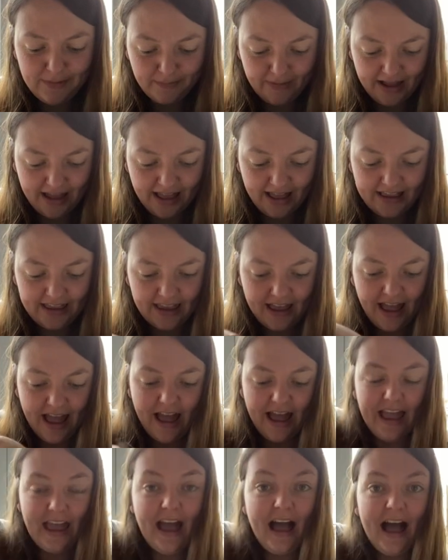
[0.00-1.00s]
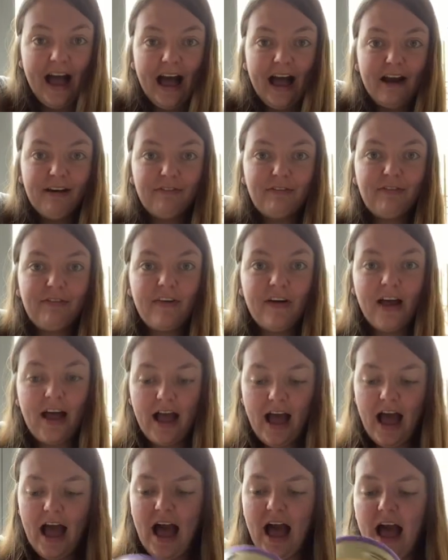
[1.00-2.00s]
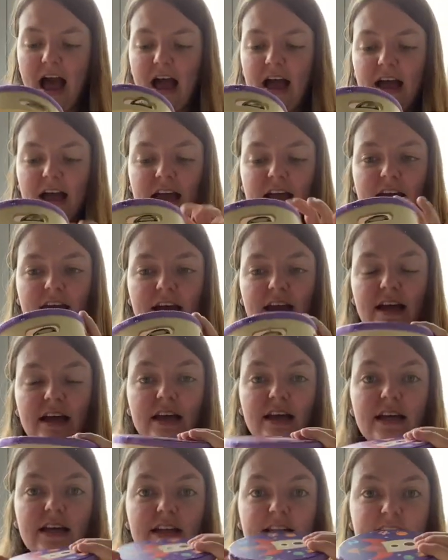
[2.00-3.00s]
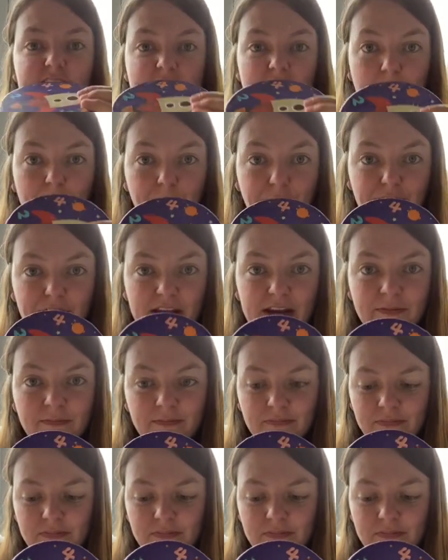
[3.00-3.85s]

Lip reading: bag, I have a tambourine.